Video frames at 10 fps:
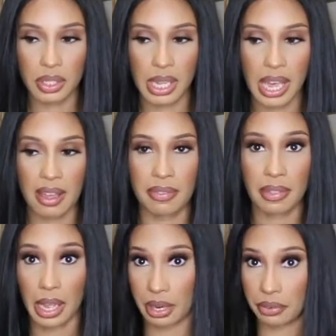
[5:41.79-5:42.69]
They have
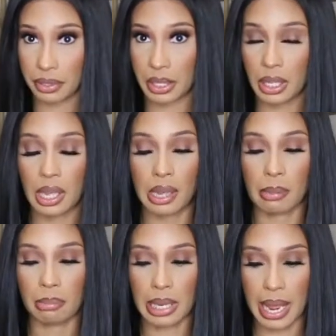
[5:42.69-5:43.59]
the ivory,
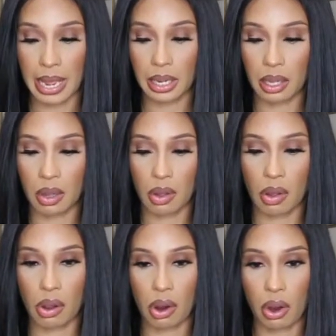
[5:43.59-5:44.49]
black,
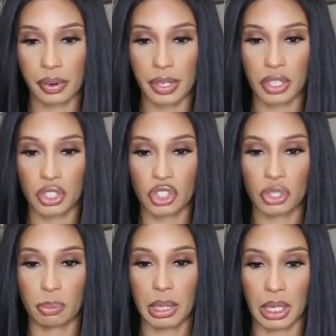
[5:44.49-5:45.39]

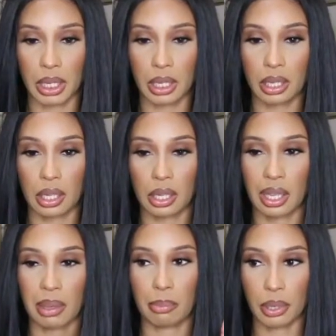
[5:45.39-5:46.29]
orange, pink,
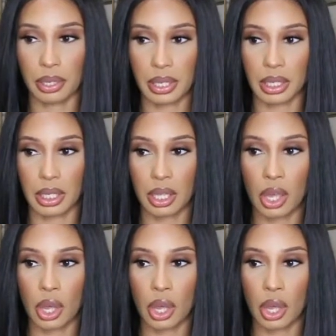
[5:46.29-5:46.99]
and burgundy.